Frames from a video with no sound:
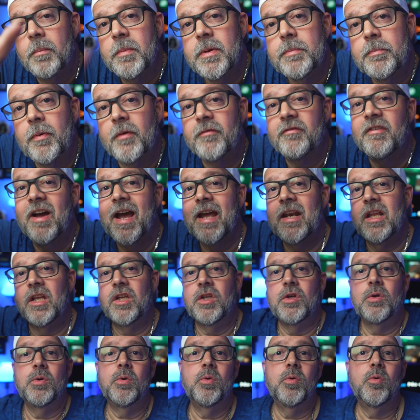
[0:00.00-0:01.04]
I'll be
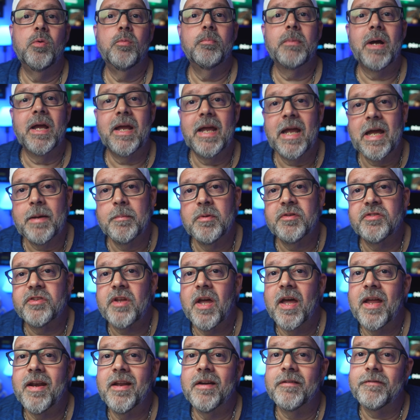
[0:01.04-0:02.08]
providing you my
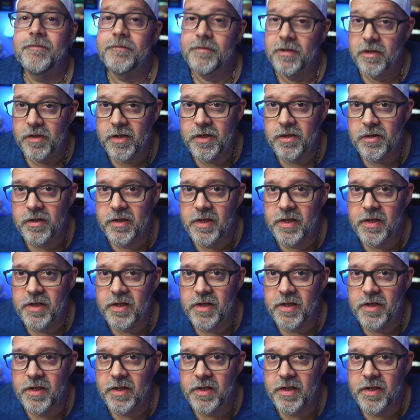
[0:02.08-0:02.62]
Amazon affiliate